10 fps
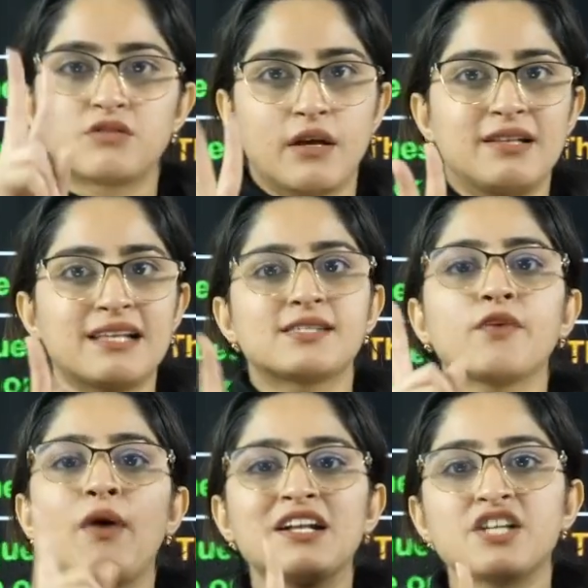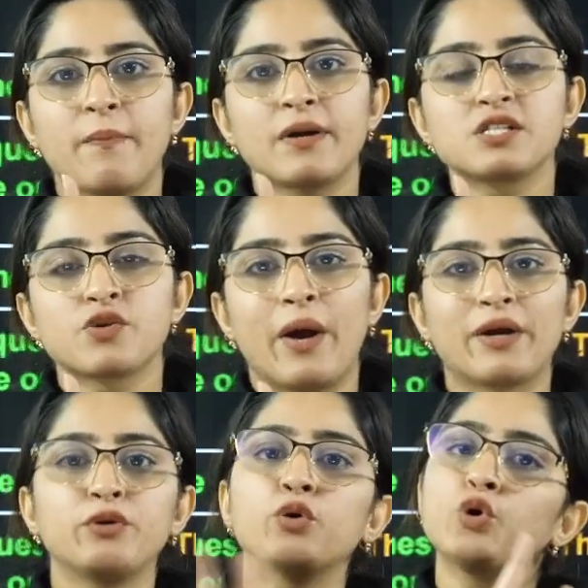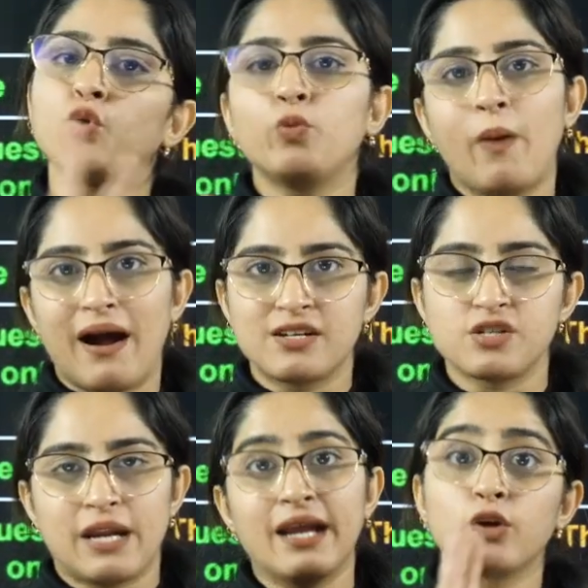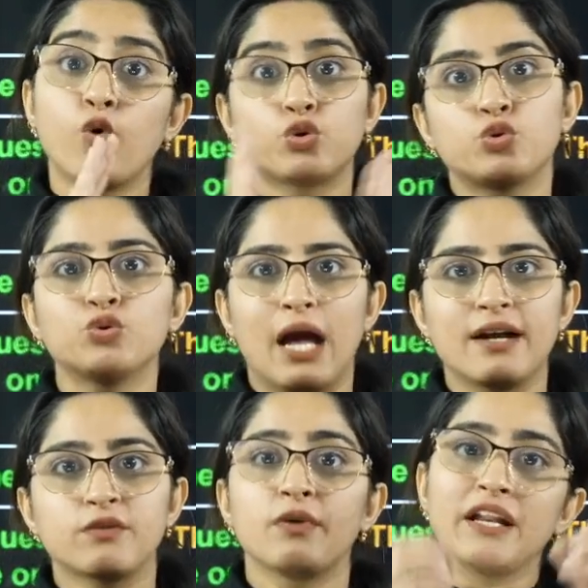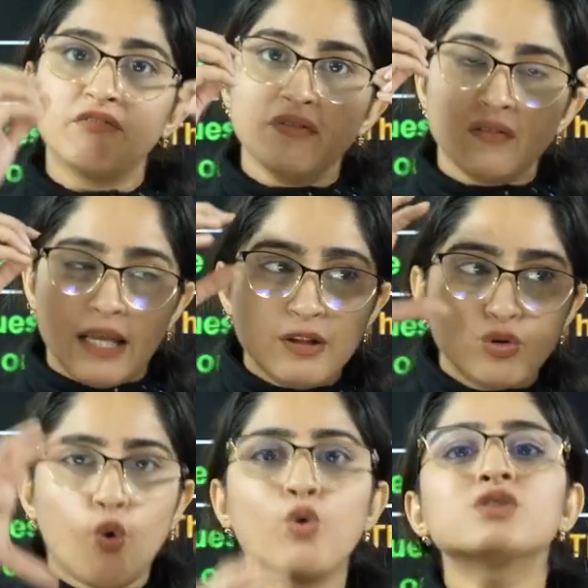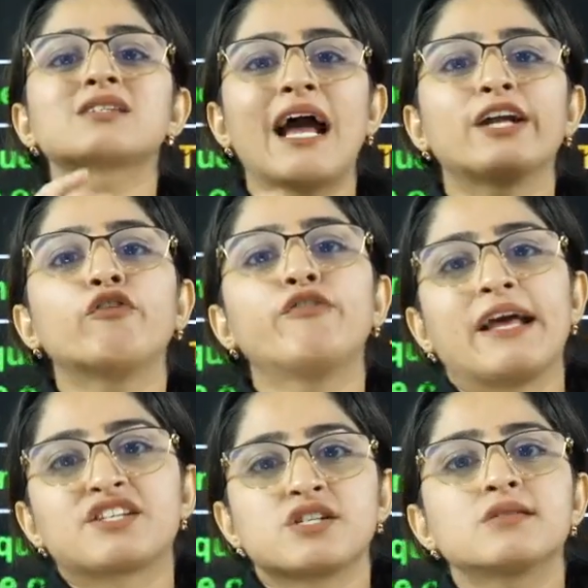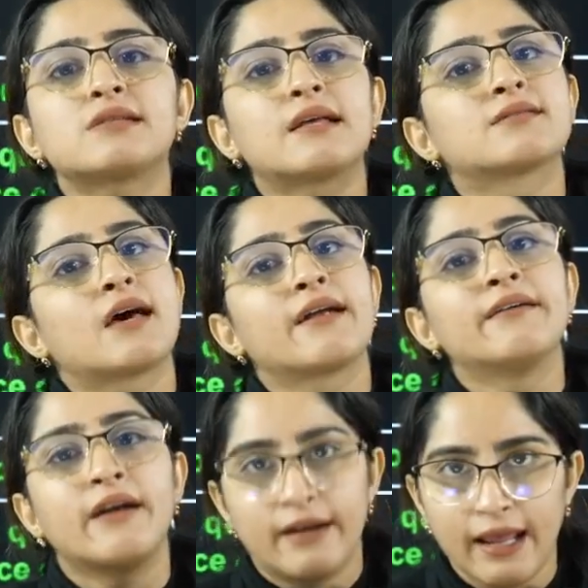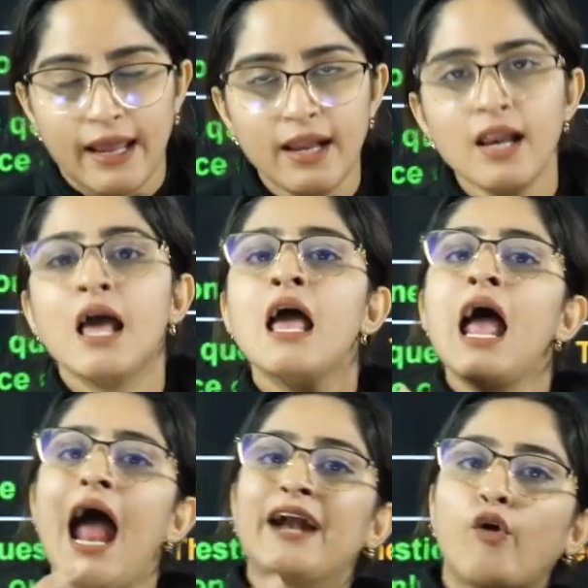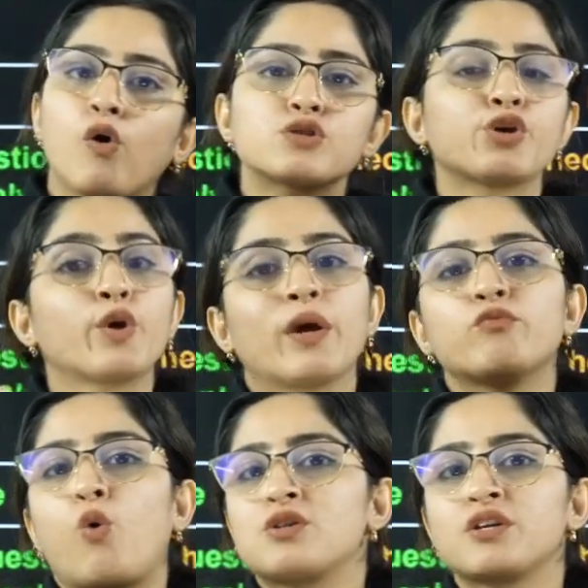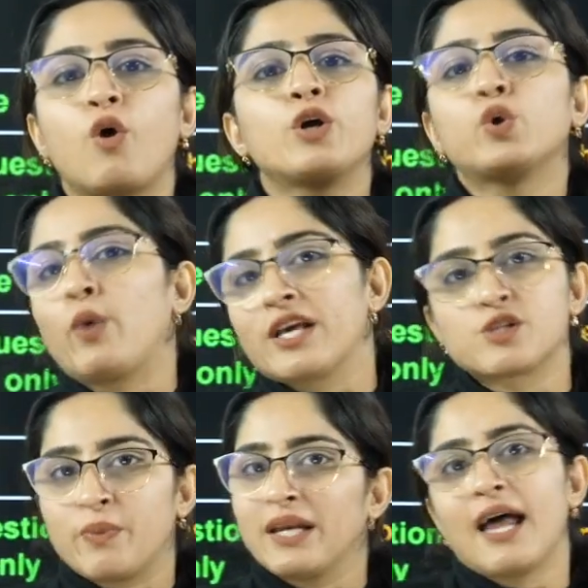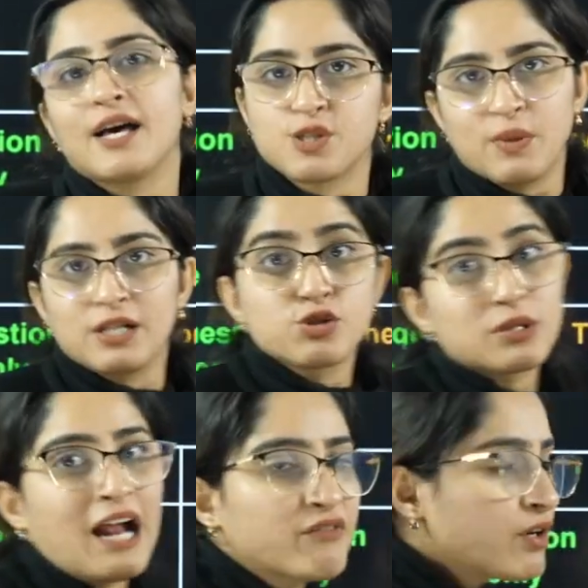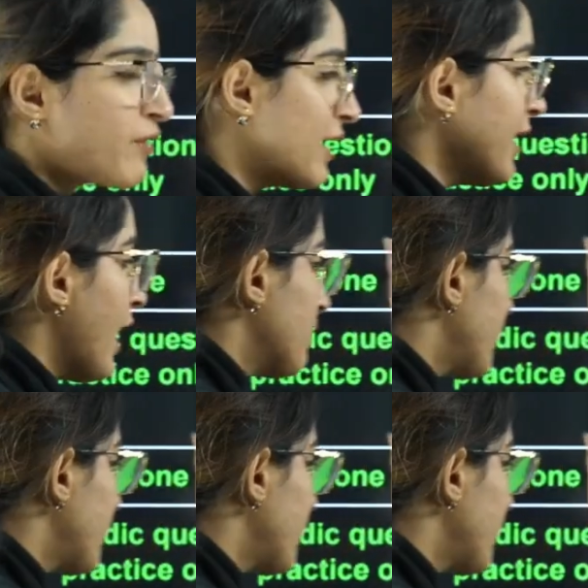let's say one chapter is divided into 2 parts, right? Go through that. In those kind of lectures, things are in detail, and also you can watch it on 2x speed as well. So that will really help